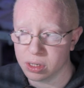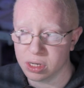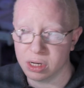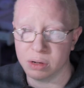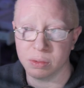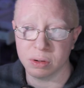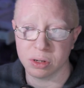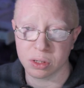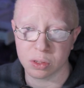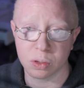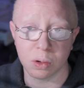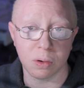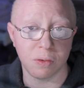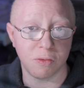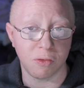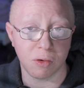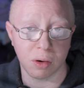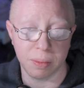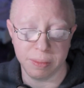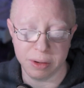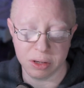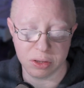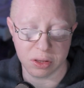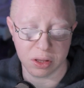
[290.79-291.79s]
she went to school
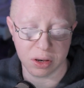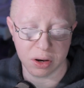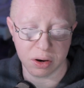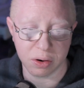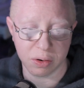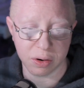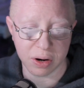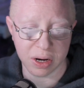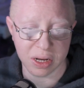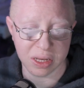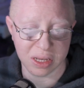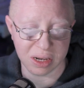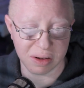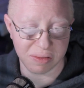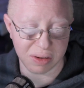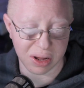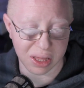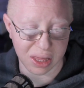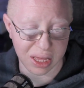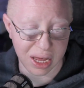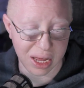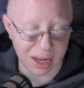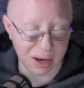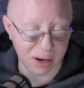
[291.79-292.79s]
for a music degree, stuff
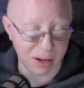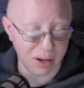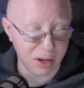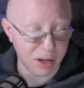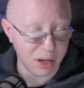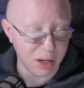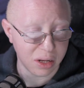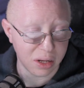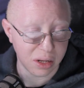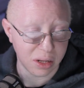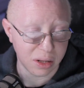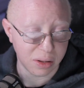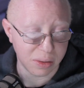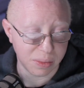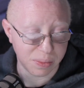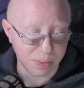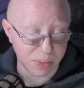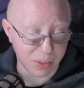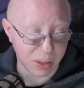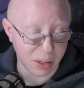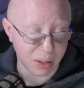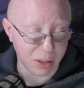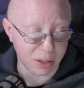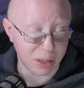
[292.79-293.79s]
like that.
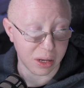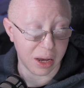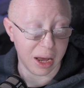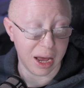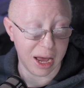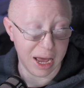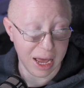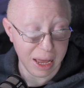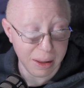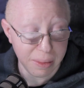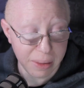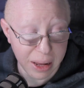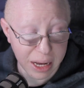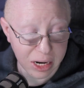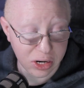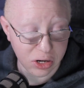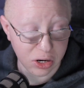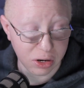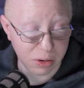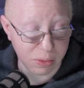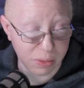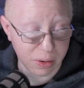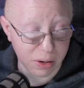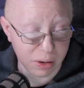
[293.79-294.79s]
So I'm
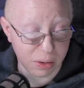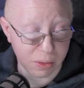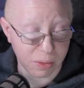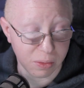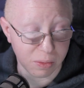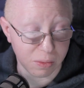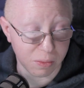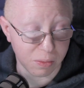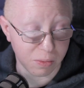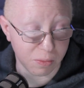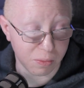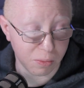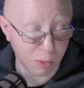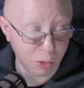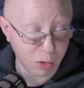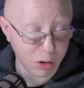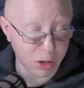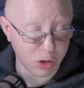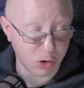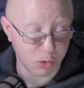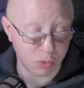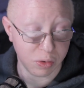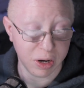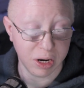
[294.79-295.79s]
actually
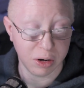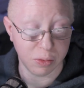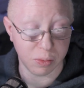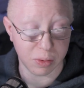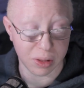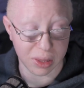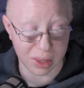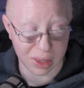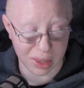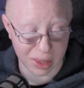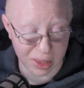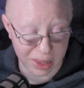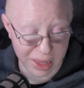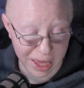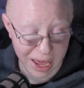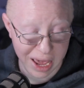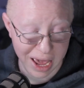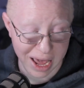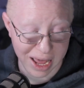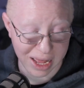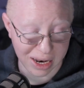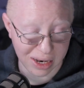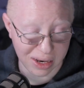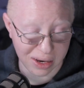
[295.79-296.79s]
more intrigued with
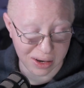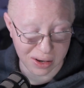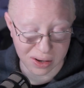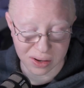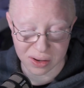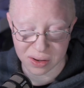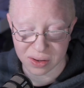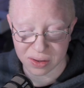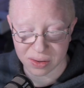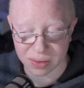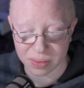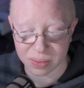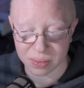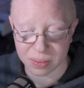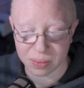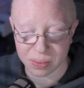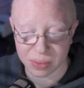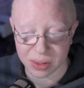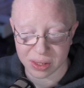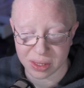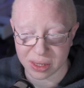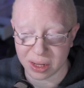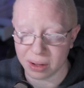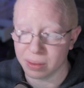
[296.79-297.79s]
that.
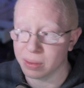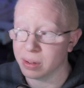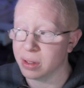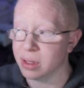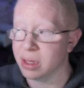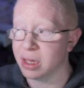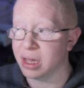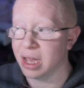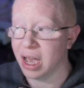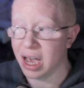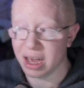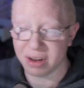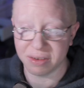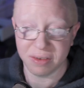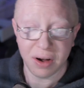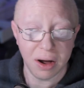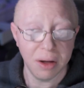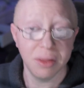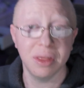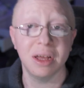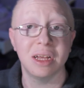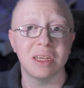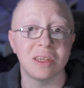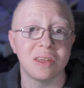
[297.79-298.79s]
So out of
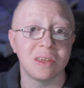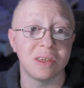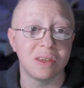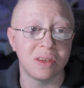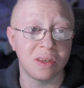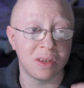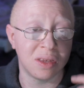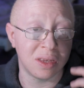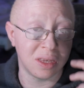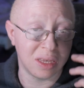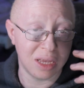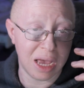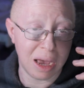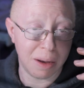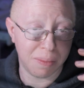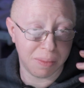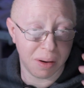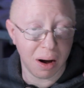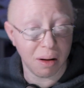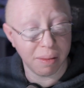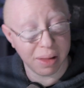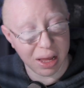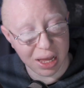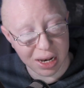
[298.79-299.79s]
all this, I'll
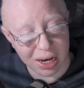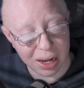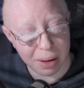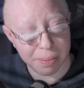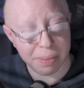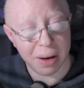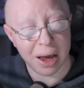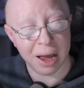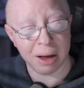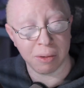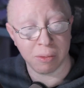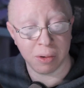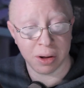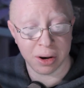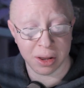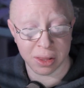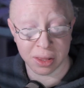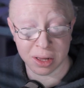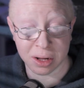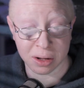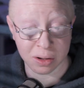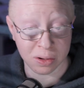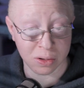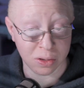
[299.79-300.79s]
probably end up buying one
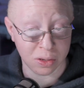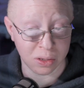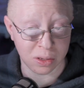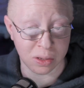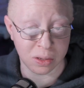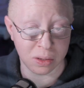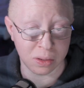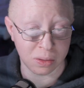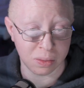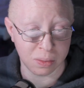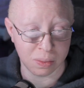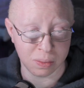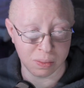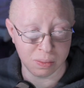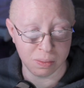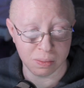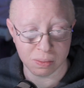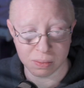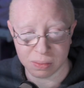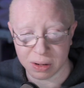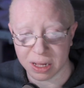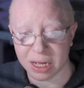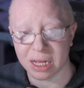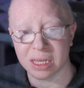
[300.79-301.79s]
of those.
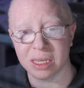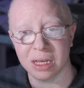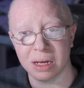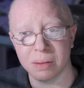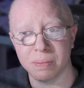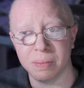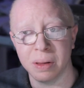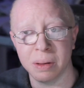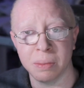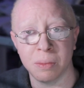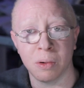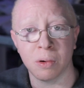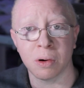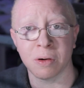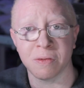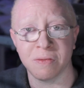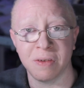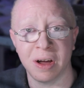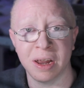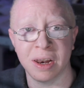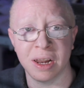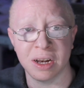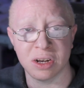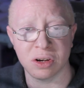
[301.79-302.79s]
Like I said, be more
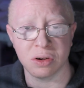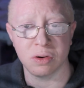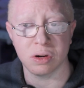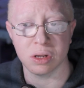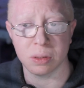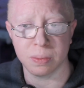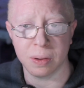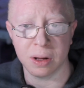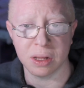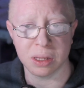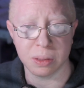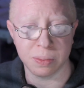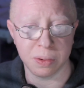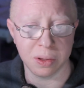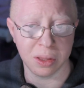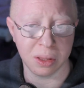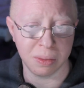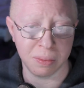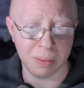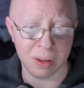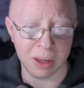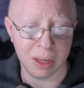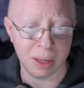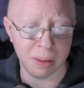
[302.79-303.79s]
financially responsible
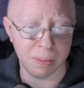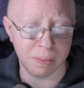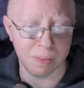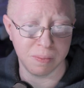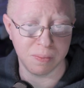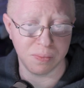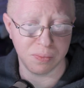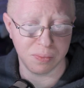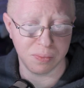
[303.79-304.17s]
than me.